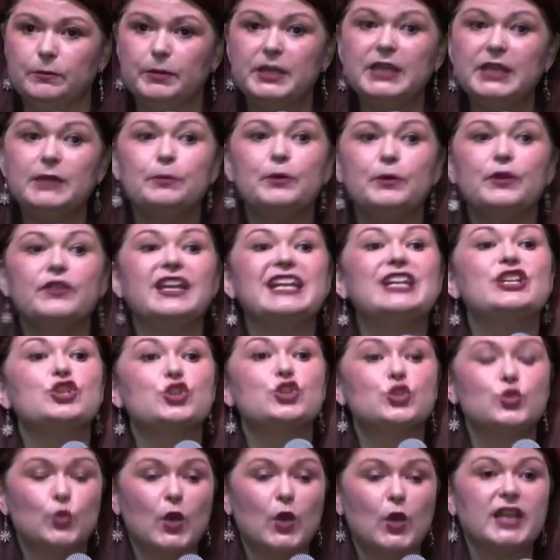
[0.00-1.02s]
people they
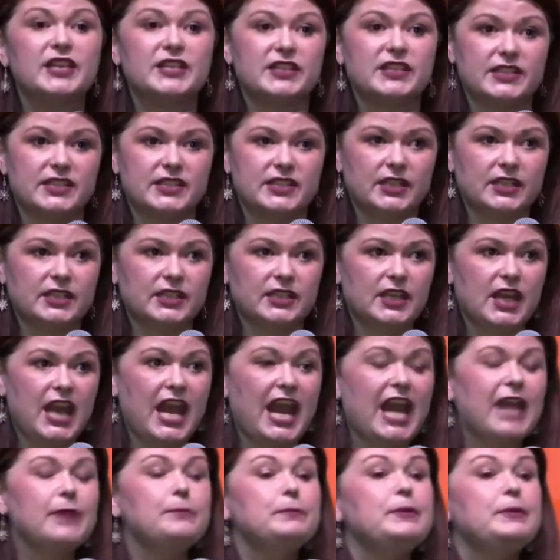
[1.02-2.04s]
trust,
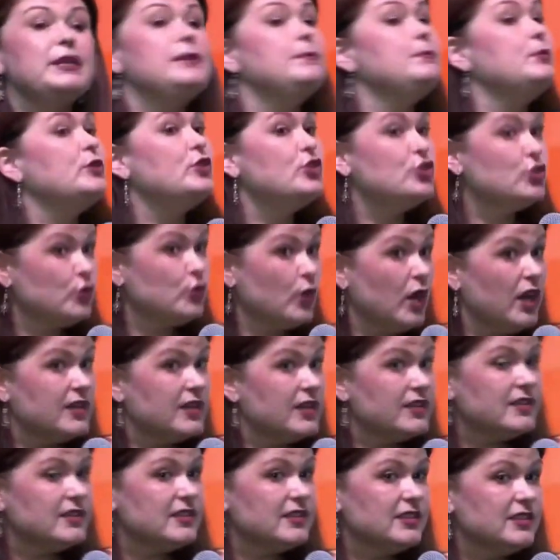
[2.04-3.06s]
and people
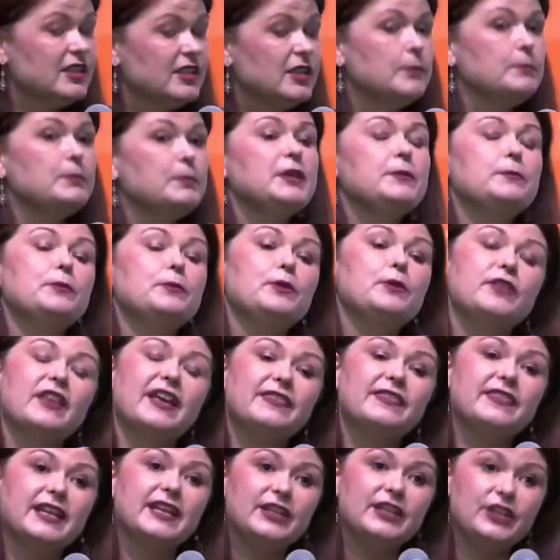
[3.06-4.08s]
trust people
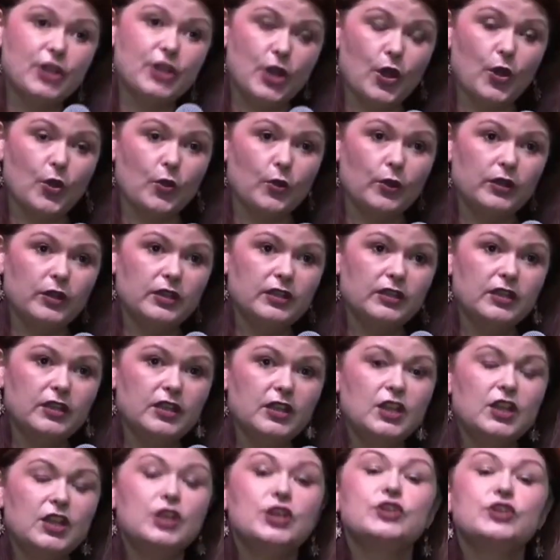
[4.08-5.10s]
that they know.
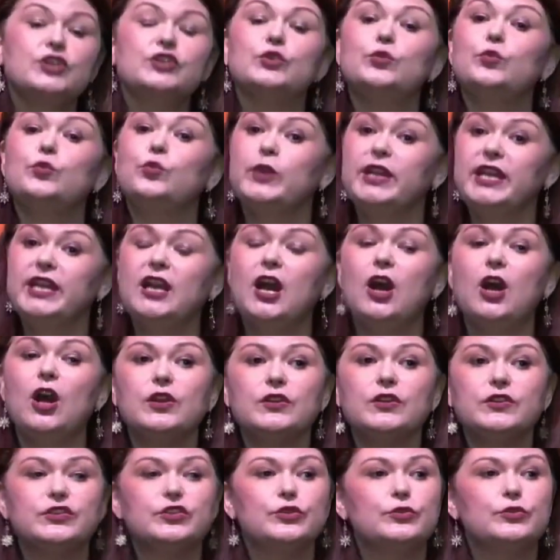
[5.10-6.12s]
So we
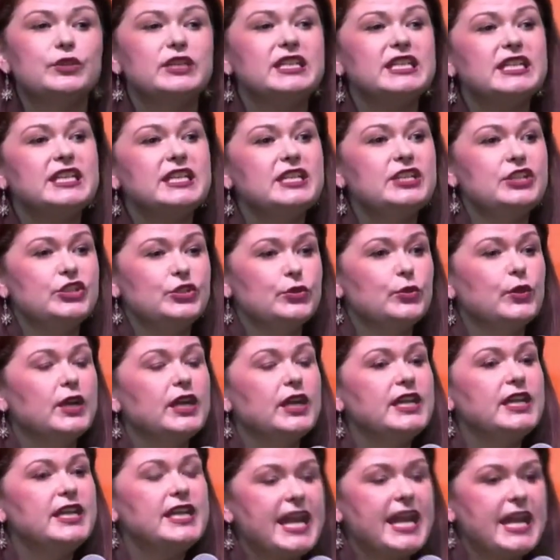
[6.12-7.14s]
also need to
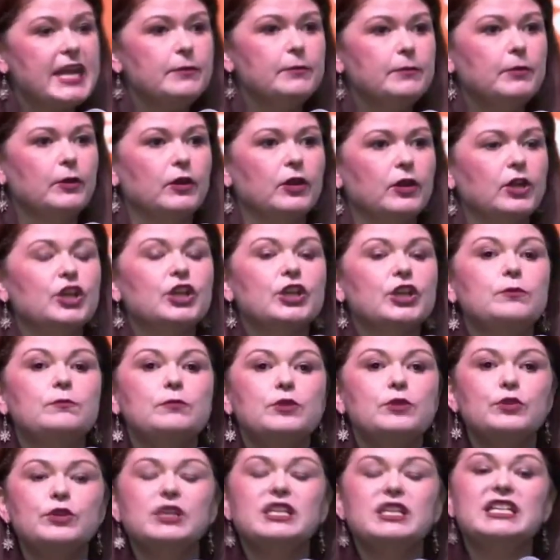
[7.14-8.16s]
enable
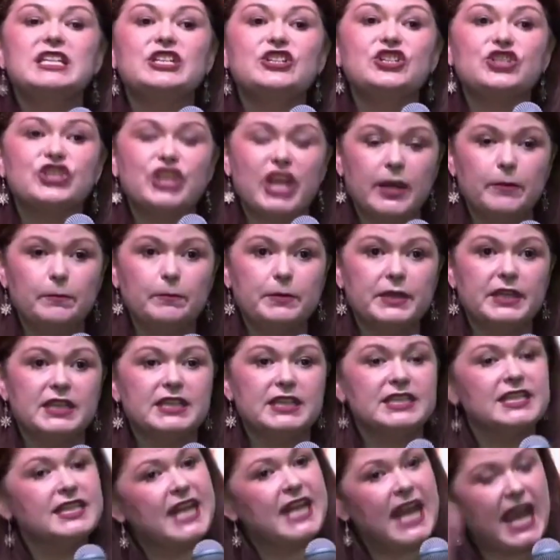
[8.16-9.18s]
community
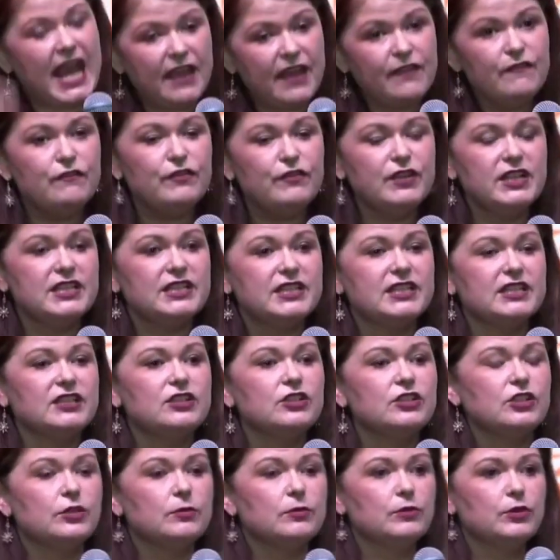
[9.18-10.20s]
champions in every
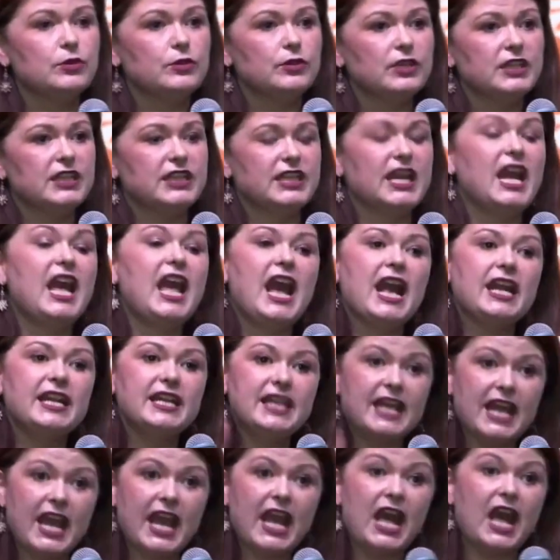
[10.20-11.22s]
single community
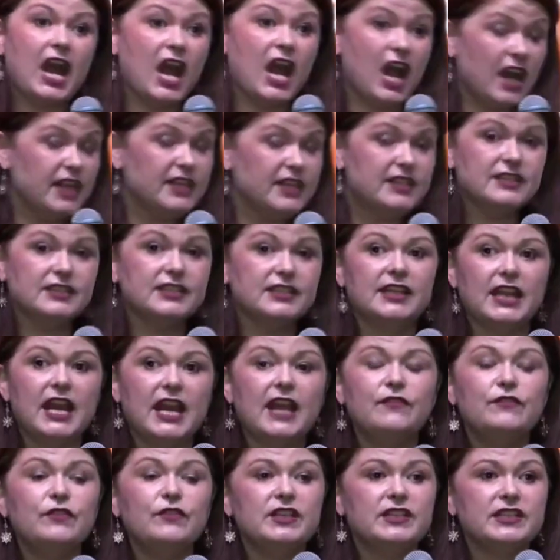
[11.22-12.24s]
and honestly in
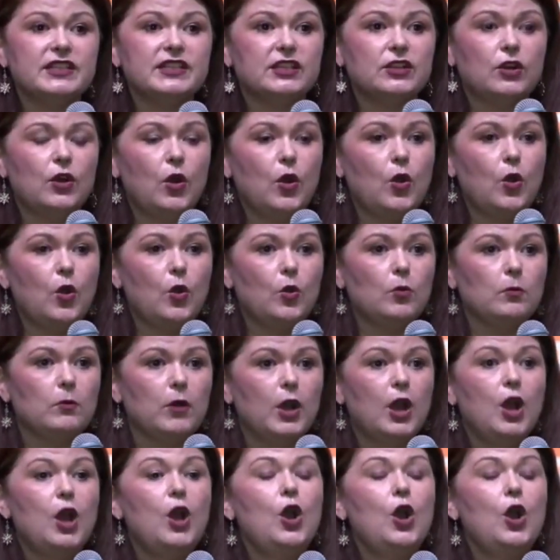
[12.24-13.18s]
every single home